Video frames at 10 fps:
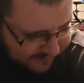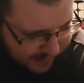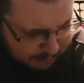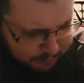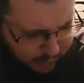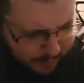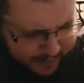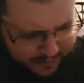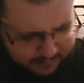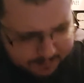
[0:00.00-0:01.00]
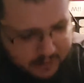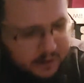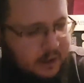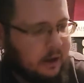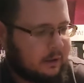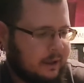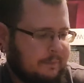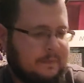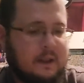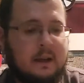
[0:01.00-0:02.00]
I'm blowing it. Okay.
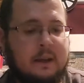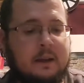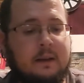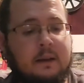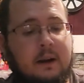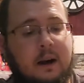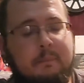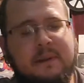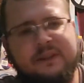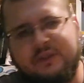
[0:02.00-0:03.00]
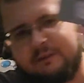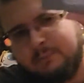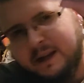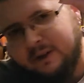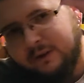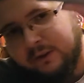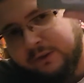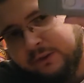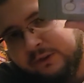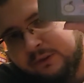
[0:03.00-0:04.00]
Mischief
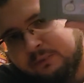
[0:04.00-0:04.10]
Makers.